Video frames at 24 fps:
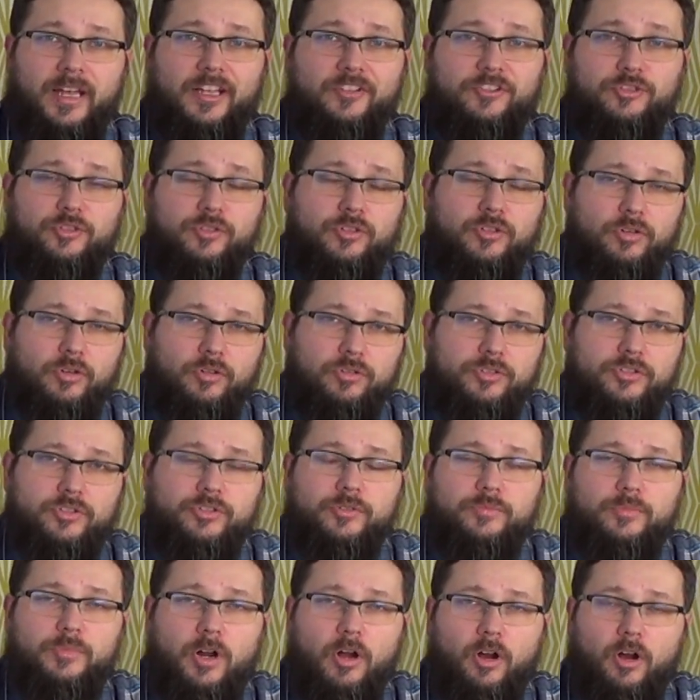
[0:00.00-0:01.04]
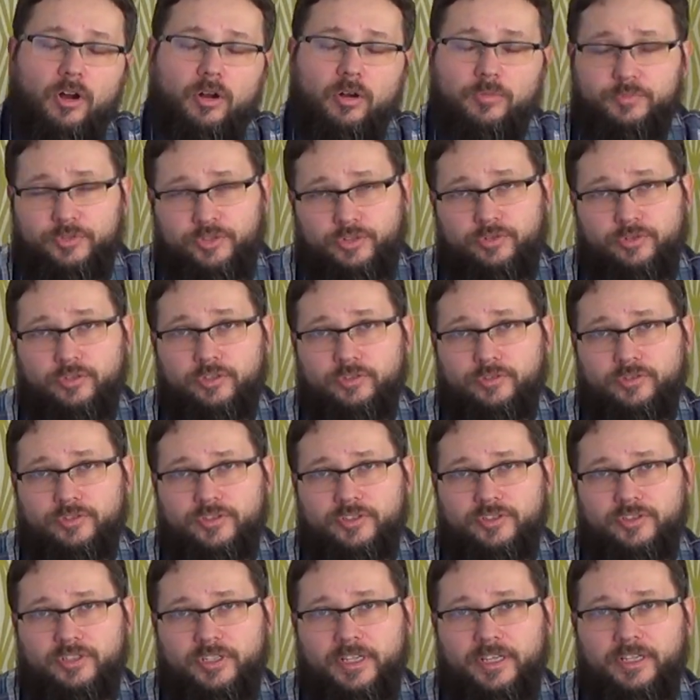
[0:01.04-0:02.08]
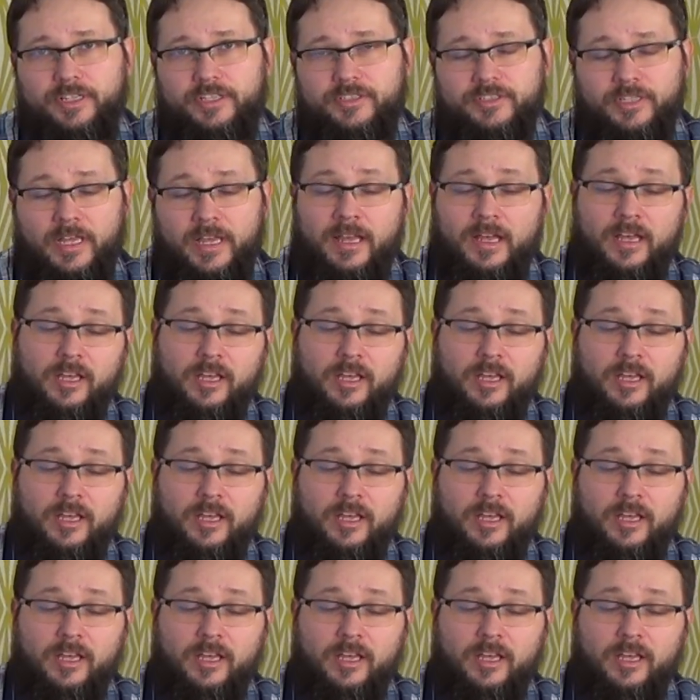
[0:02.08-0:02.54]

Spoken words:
to cause some harm to your seeds.